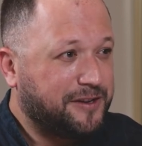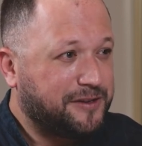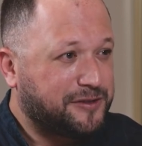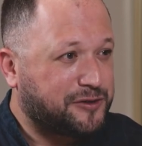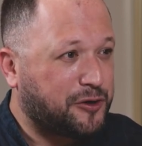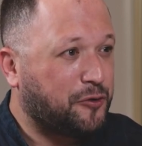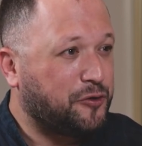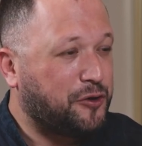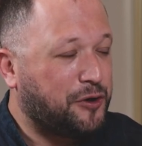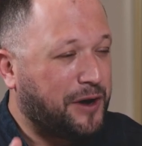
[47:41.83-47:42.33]

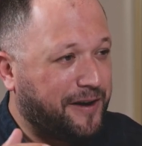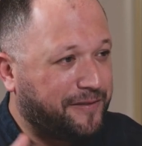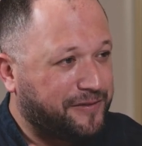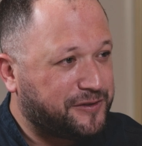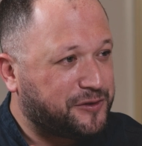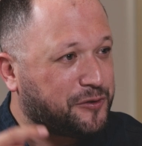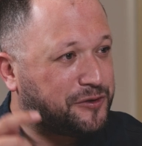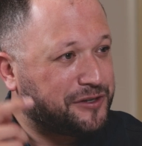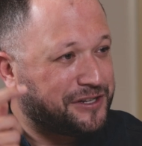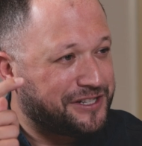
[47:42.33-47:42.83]
So you have
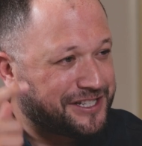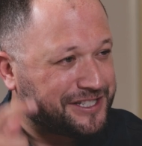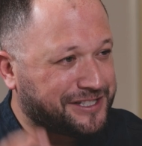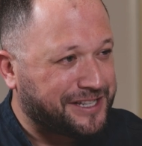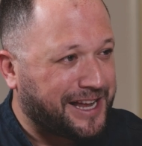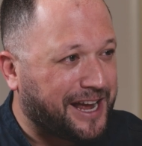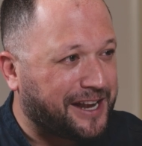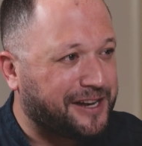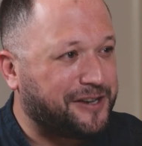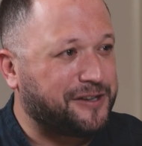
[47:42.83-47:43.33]
to
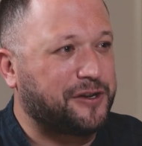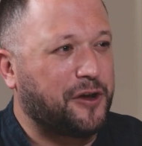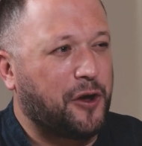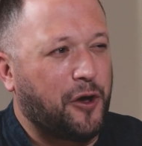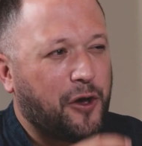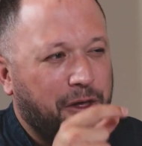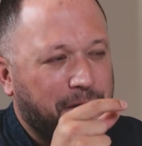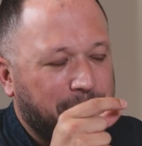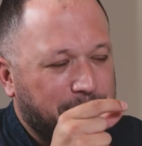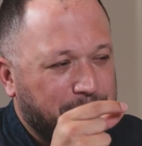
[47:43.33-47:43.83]
understand
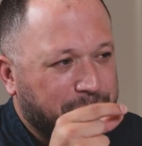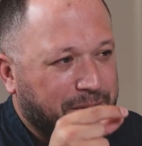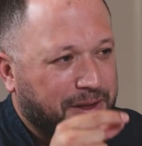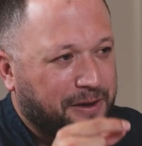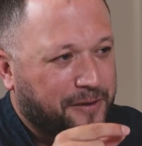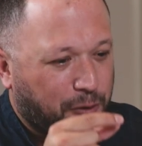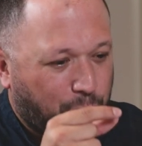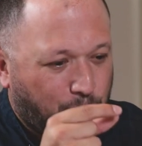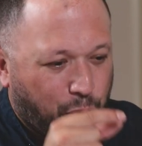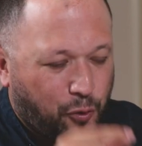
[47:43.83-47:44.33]

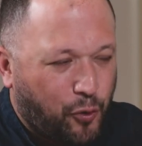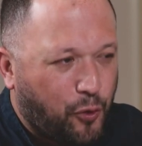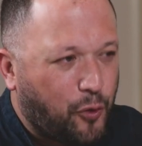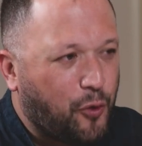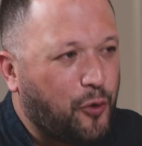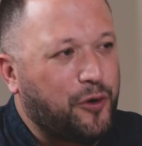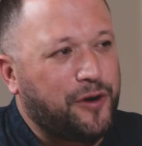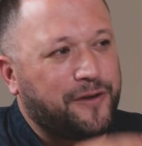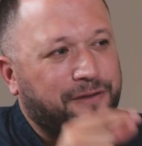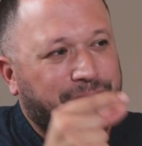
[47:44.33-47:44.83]

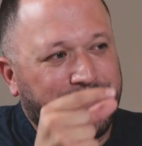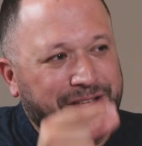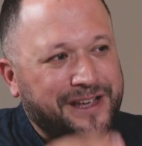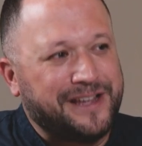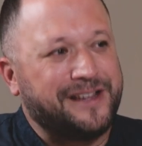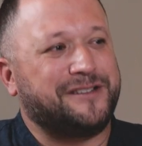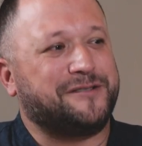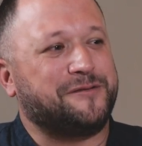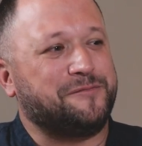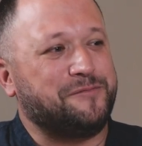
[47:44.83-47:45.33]
all of
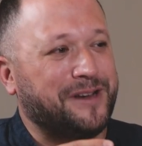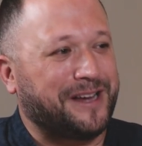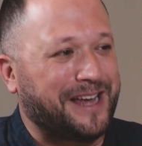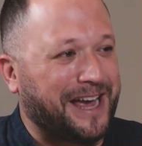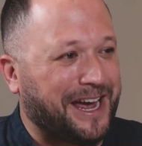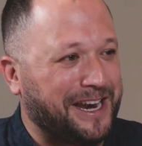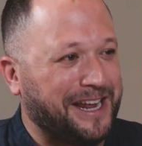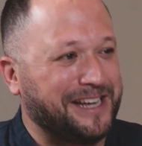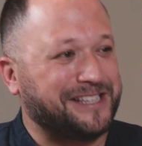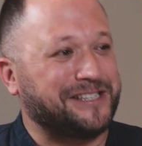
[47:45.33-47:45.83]
these
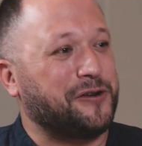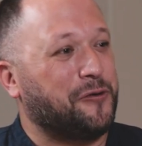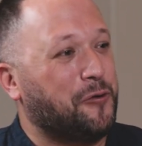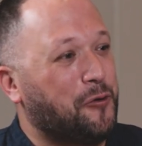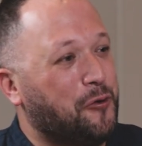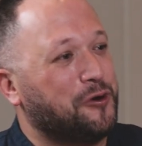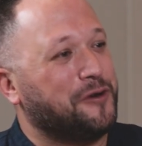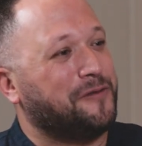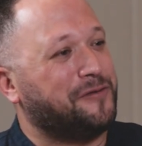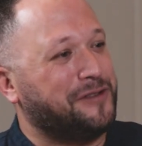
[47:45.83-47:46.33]
mechanics and
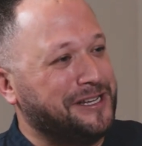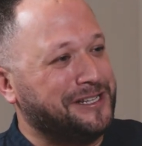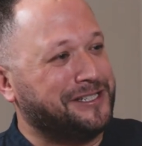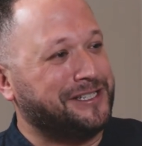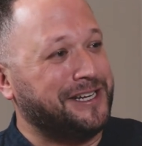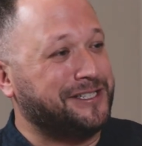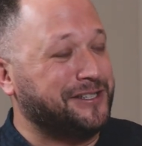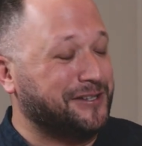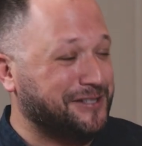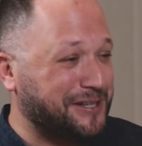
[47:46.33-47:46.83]
all of these
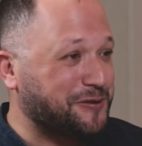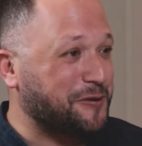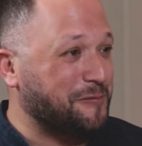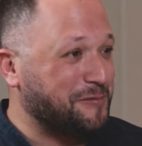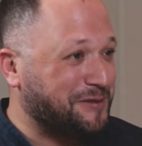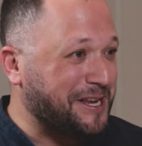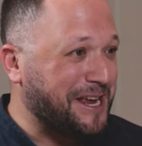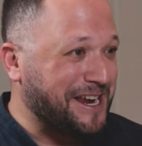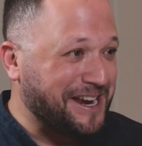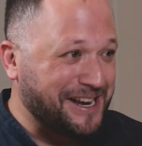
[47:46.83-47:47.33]
details. That's what
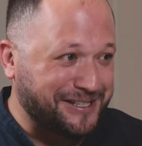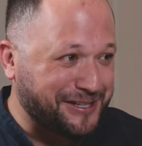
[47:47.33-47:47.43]
I'm saying.